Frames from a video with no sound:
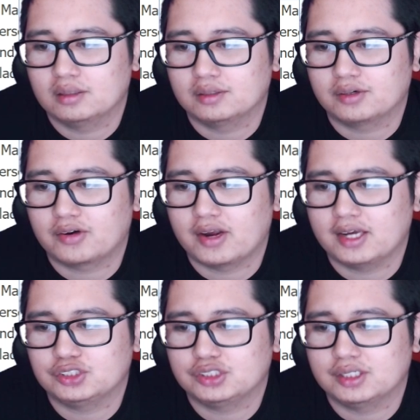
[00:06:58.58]

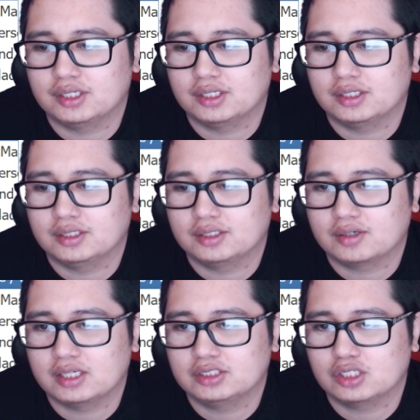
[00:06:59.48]
Krashna.
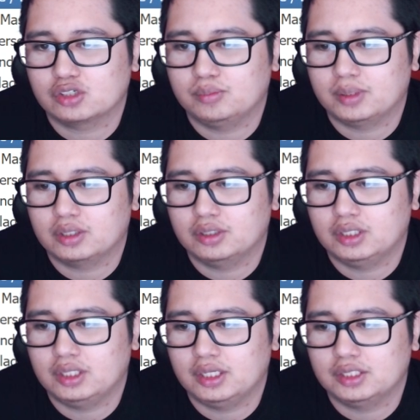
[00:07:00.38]
Krashna could be
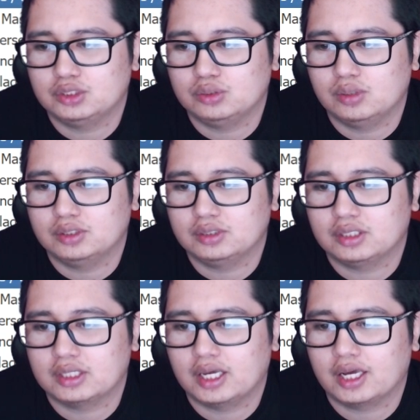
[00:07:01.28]
good. It's 200
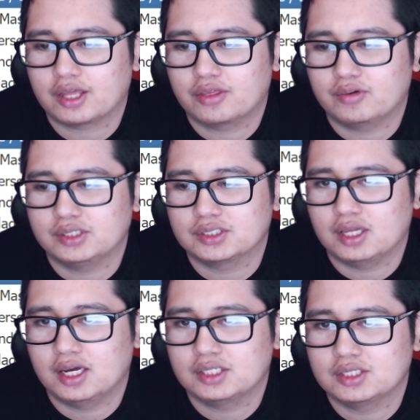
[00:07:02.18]
attack, 3
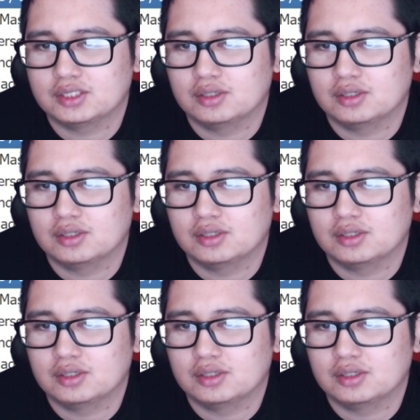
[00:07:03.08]
slots.